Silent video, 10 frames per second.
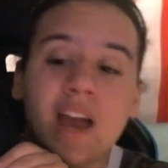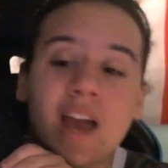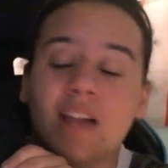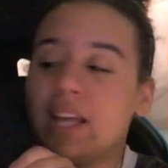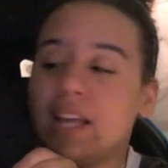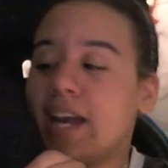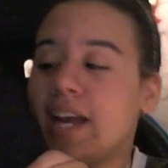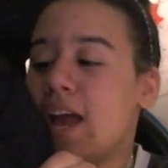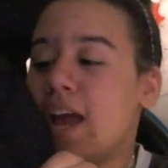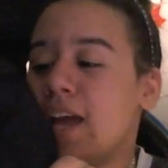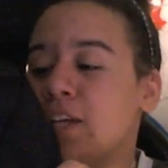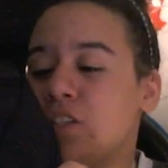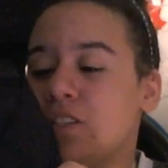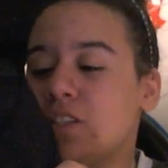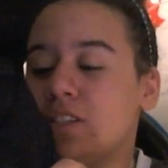Like, it's
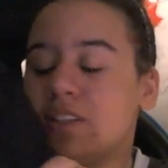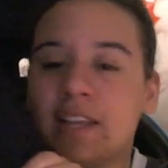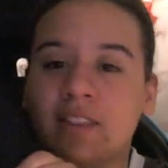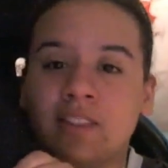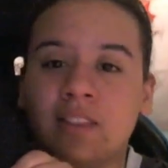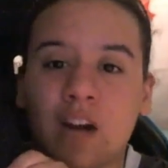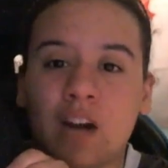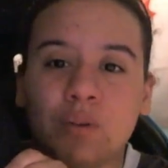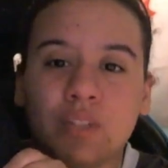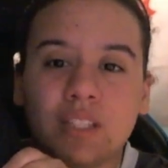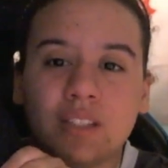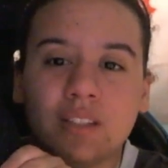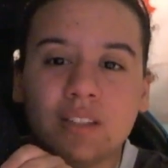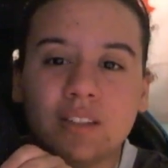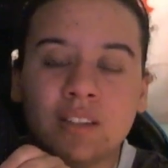just, like, not only
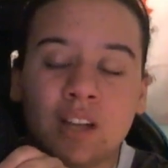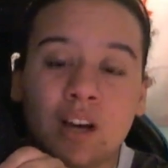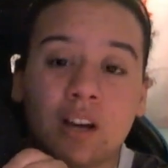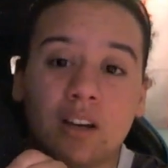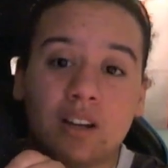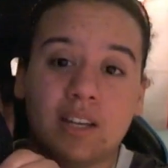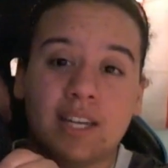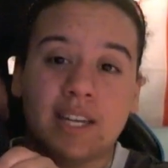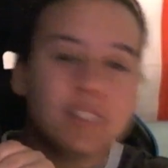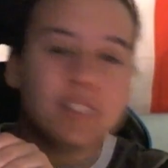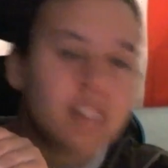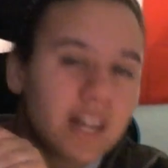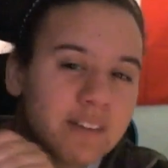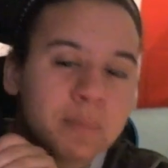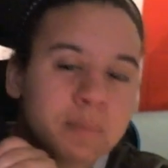the inside
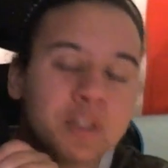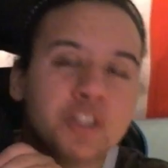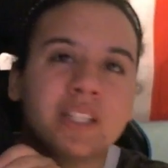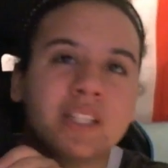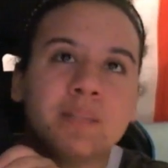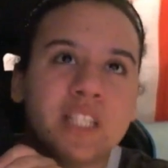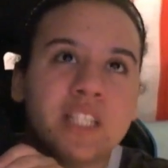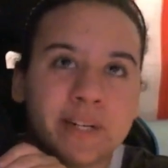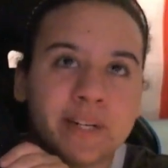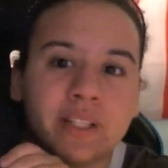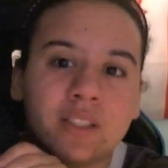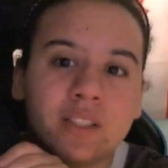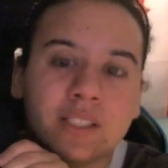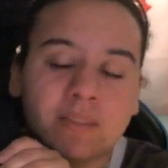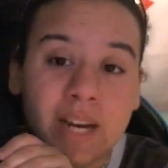of it, but just, like, the material
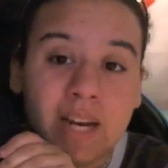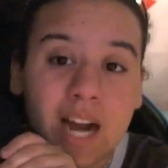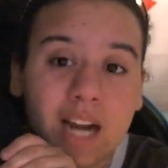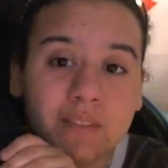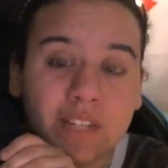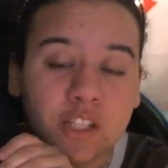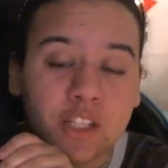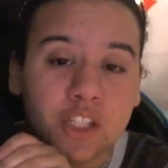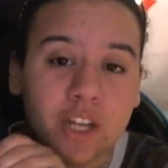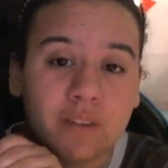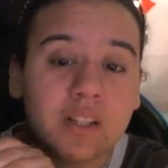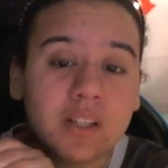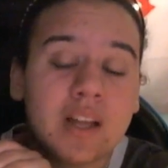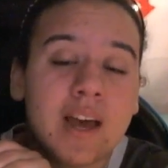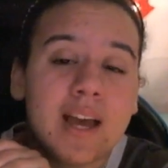it's made out of, like, in
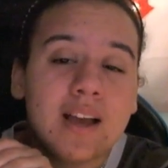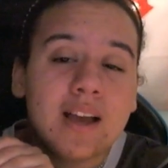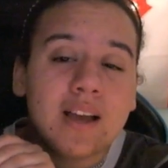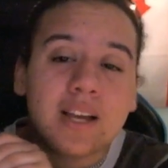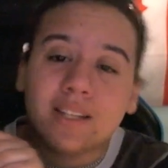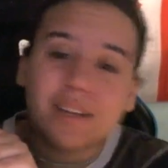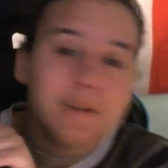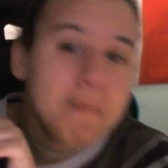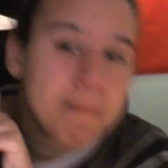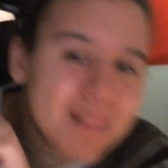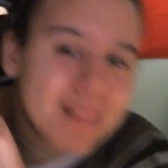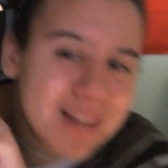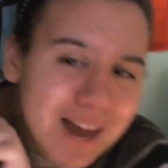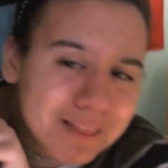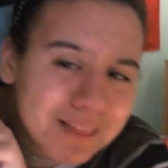general.
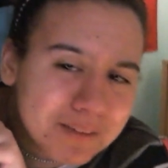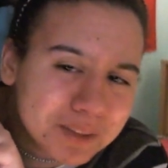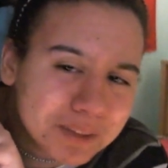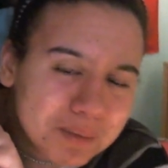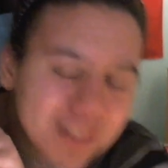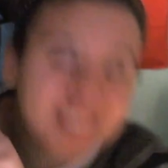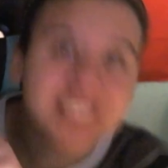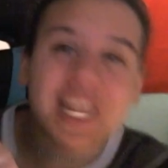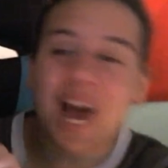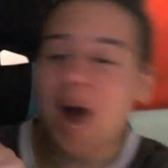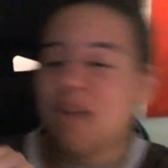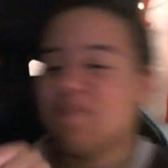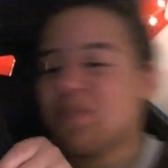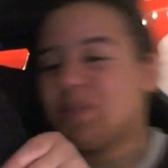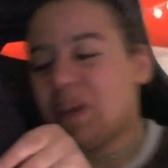I love it so much.
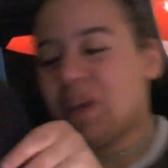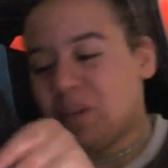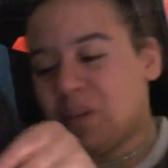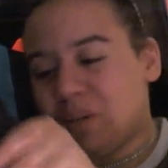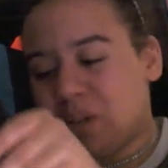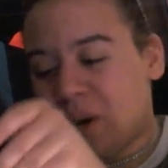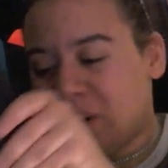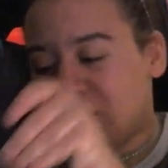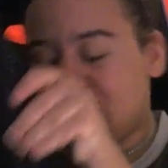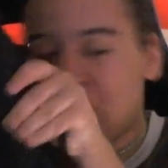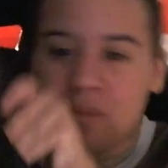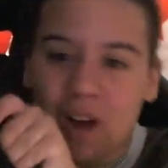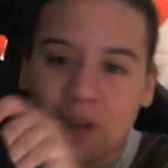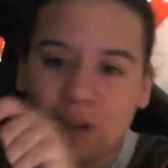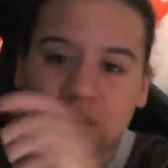So then when you turn it all
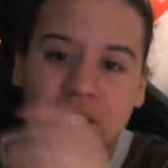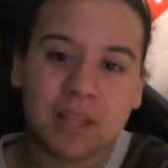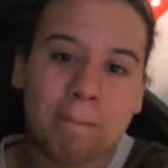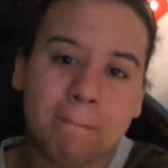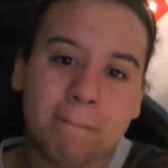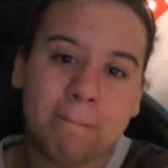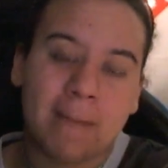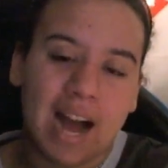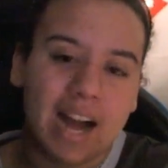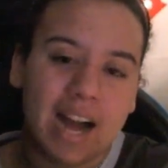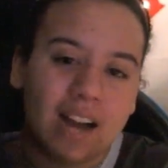around to the back,